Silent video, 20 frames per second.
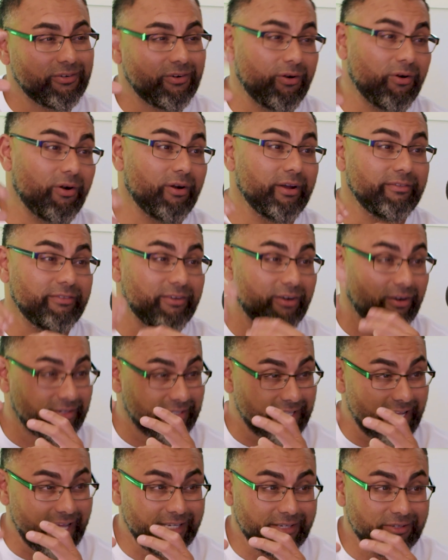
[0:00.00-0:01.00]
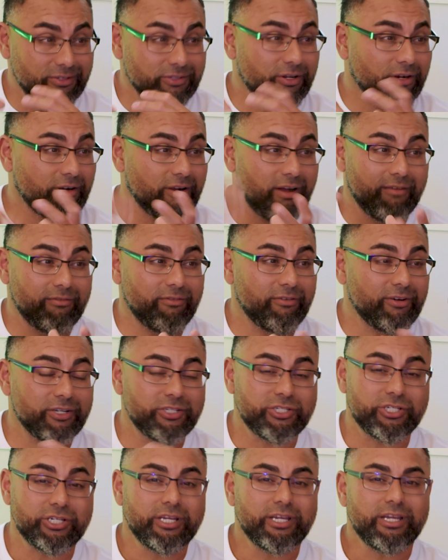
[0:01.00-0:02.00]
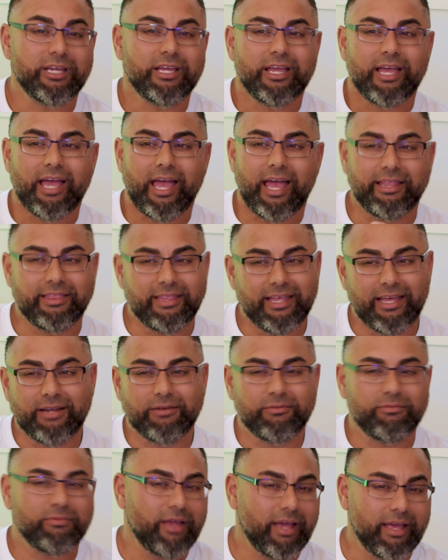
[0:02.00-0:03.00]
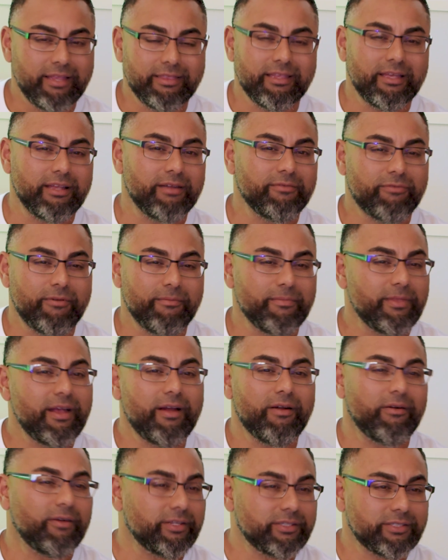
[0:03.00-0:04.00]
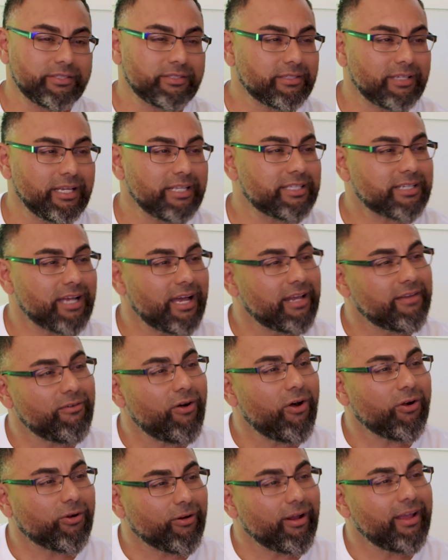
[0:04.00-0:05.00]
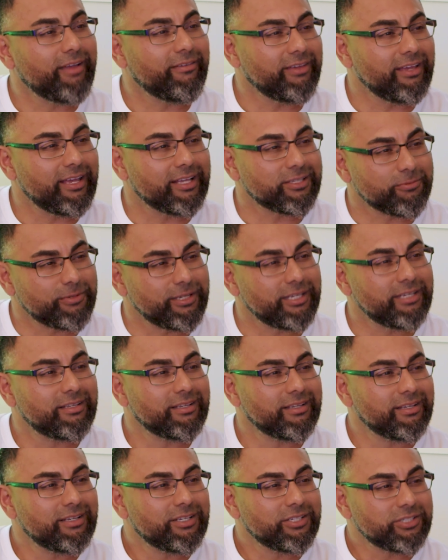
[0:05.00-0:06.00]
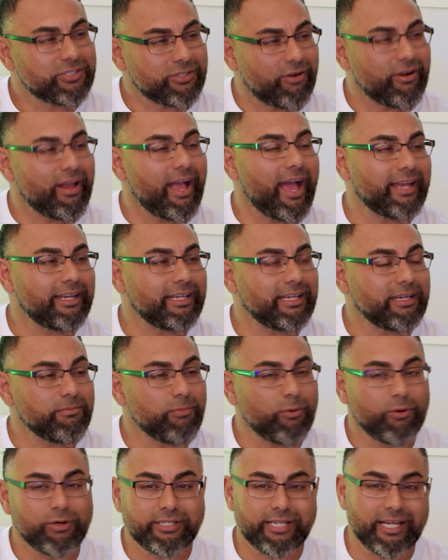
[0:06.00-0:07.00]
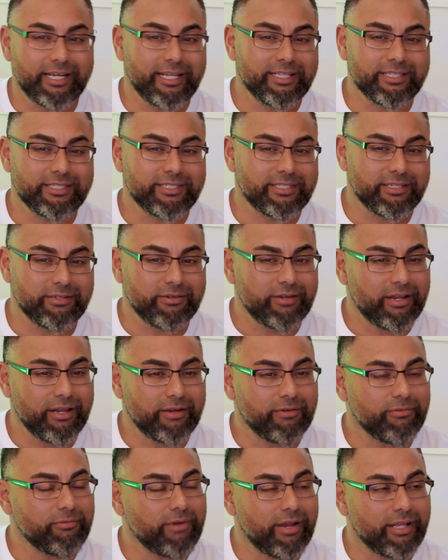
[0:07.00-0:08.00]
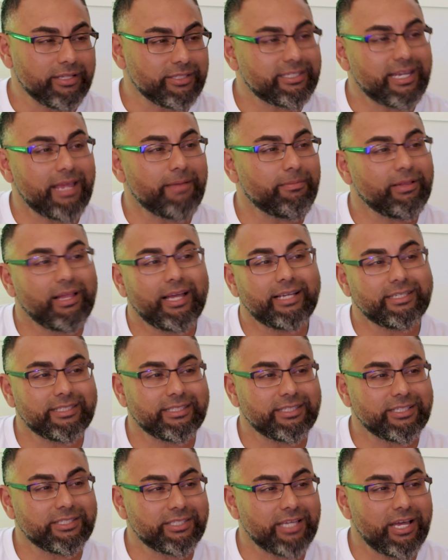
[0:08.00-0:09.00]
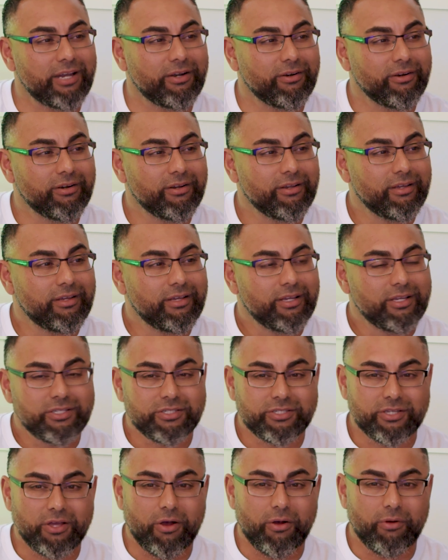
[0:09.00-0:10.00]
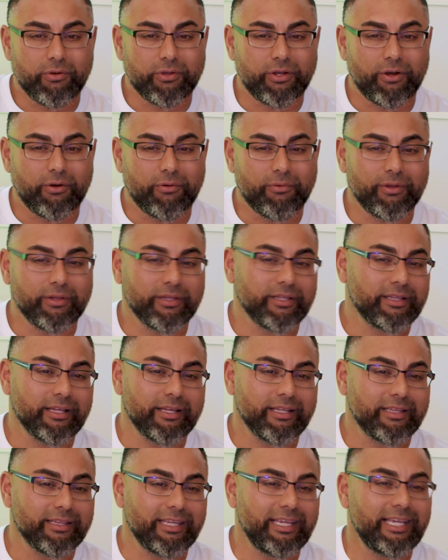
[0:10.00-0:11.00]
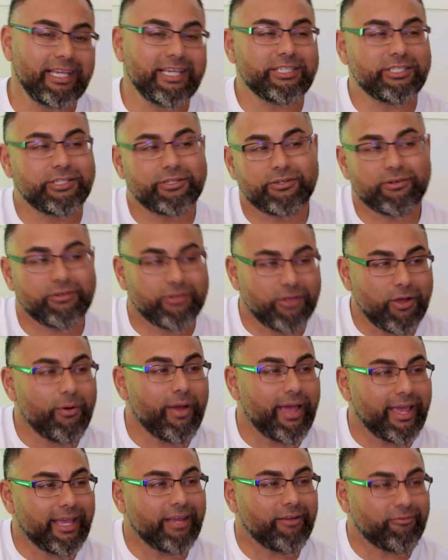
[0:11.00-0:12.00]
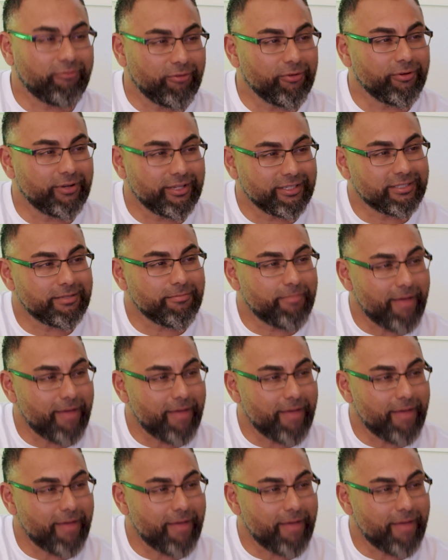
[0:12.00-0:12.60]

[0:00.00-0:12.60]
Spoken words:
or even our debt yield, our coverage. And then from there, it's kind of all gravy as we start adding in more tenants and stabilizing the center. So, really the easier low-hanging fruit is the